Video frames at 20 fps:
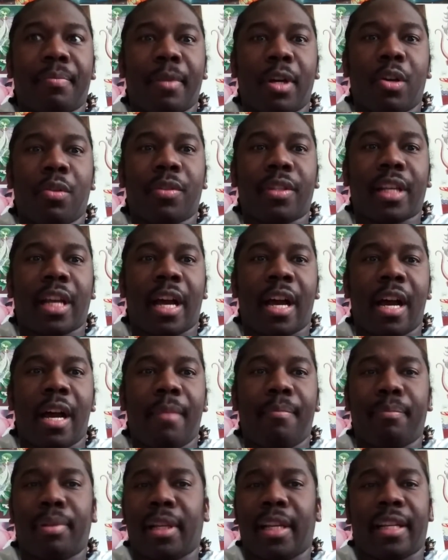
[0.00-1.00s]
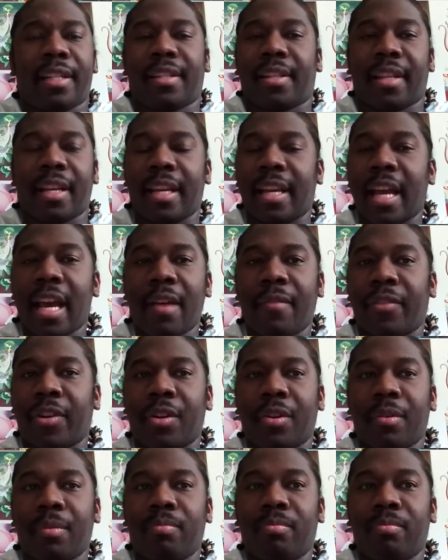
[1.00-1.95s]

most complex thing ever.